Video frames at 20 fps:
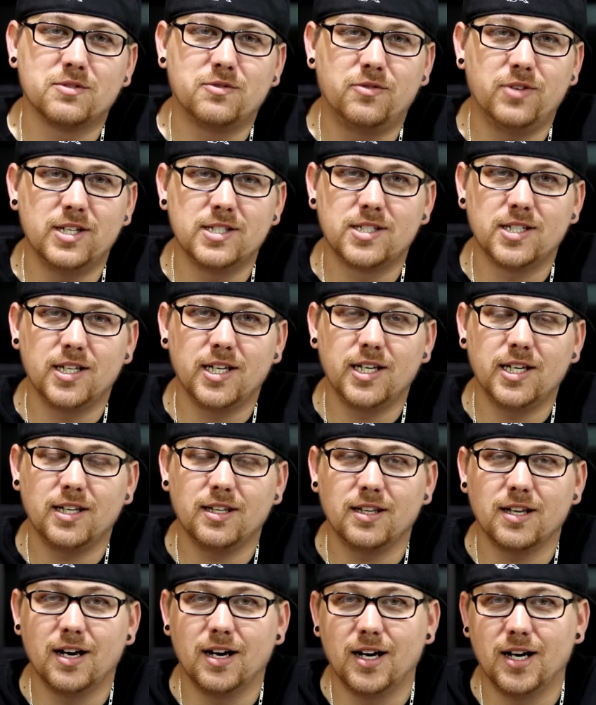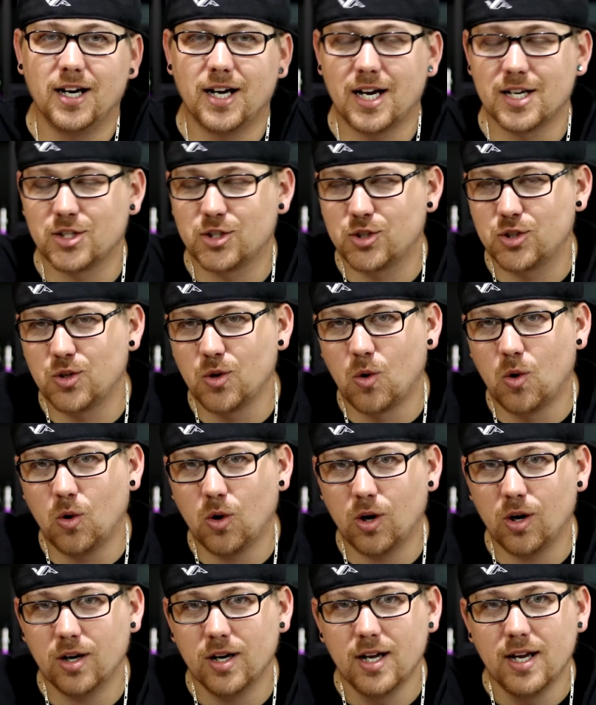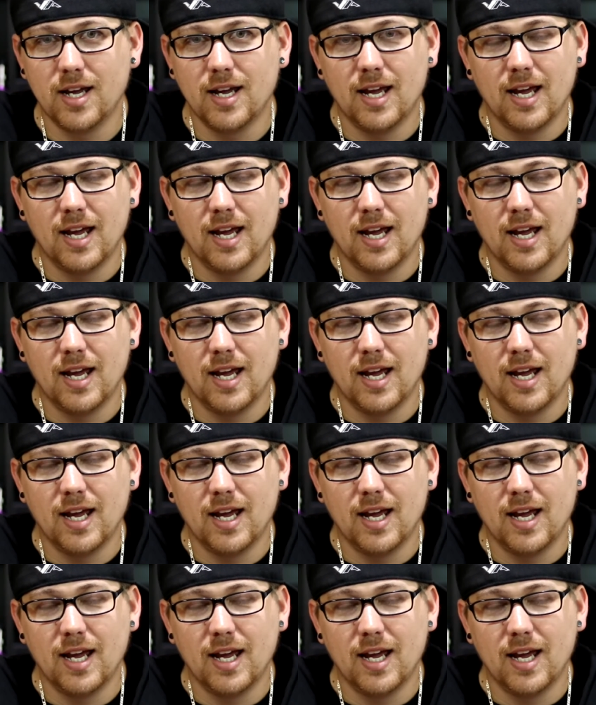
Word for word: visiting uh, a store.